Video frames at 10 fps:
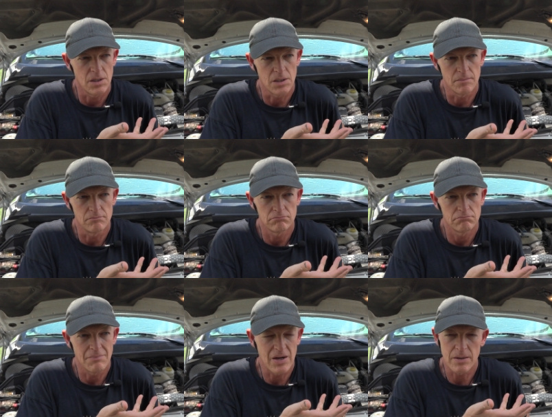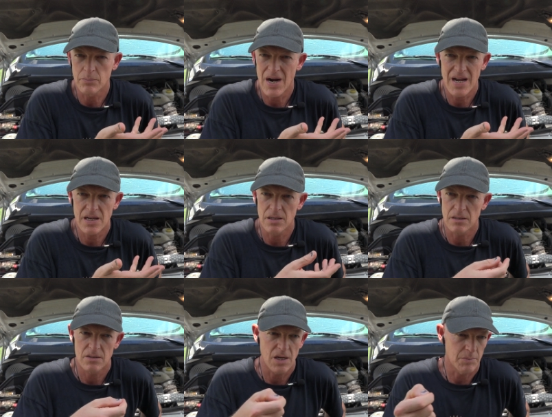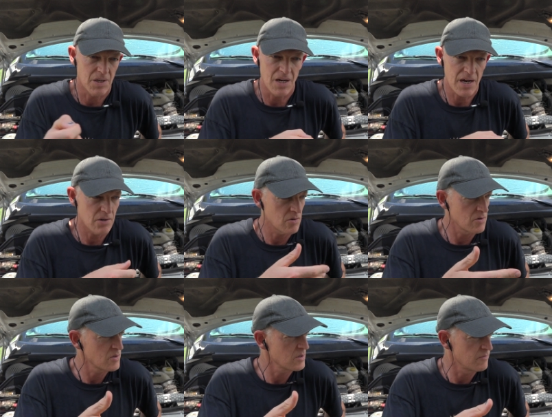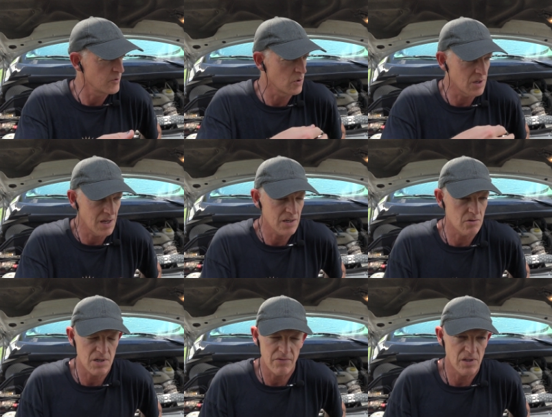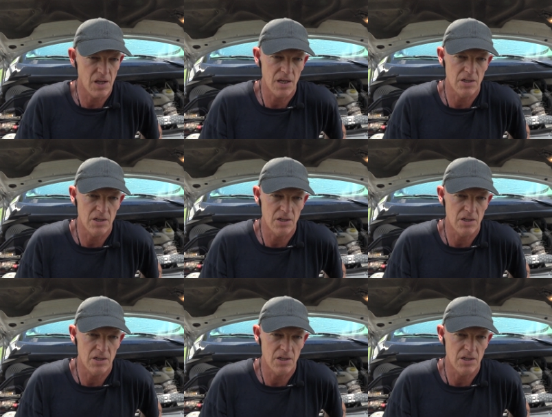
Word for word: um, mounting bracket, same connectors, fuel connectors, everything.